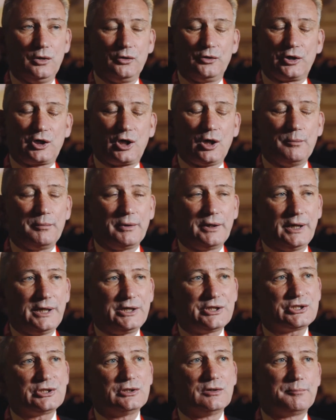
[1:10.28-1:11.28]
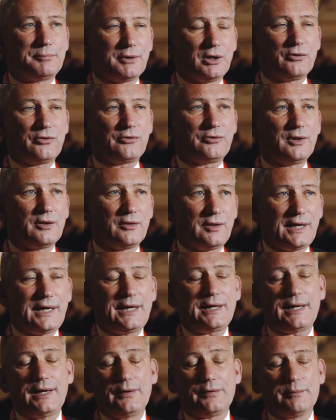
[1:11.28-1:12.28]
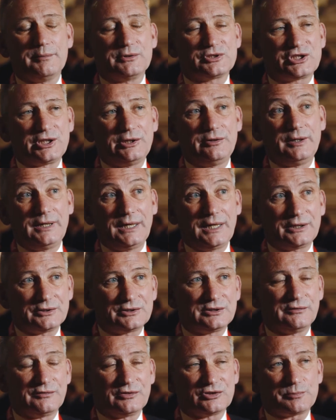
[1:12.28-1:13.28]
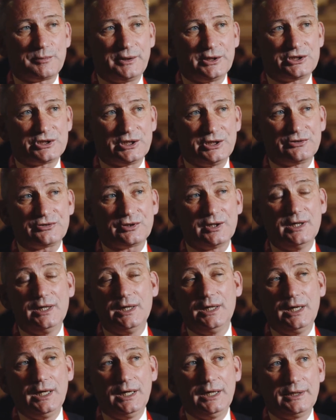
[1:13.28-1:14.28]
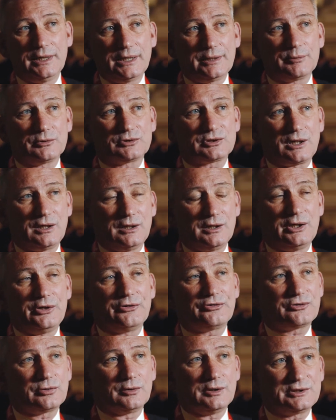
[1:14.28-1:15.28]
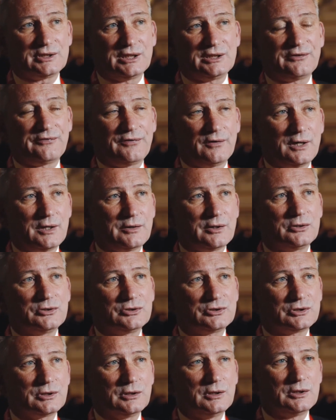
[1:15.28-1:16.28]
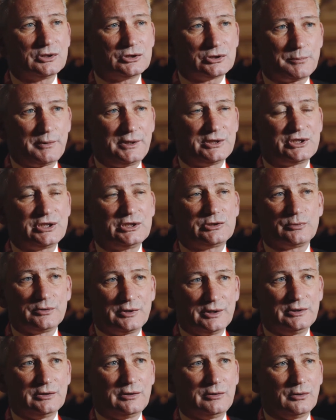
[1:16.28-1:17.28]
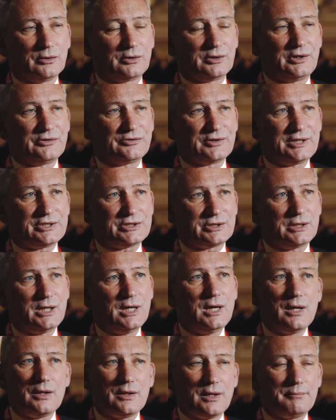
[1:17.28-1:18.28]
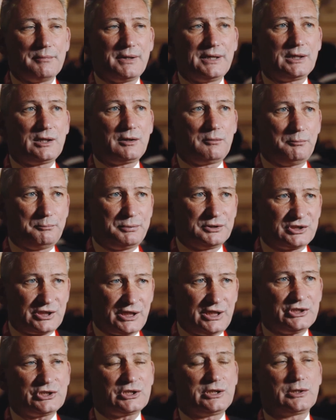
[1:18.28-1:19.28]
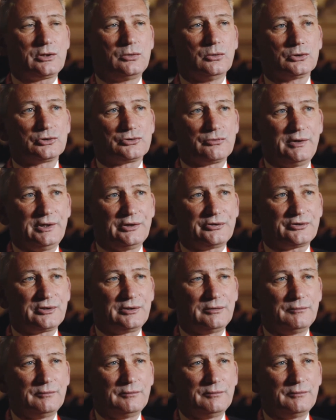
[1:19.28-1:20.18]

The combination of both that and the materiality of the spreadsheets enables clients to identify those spreadsheets within their organization that may potentially cause risk.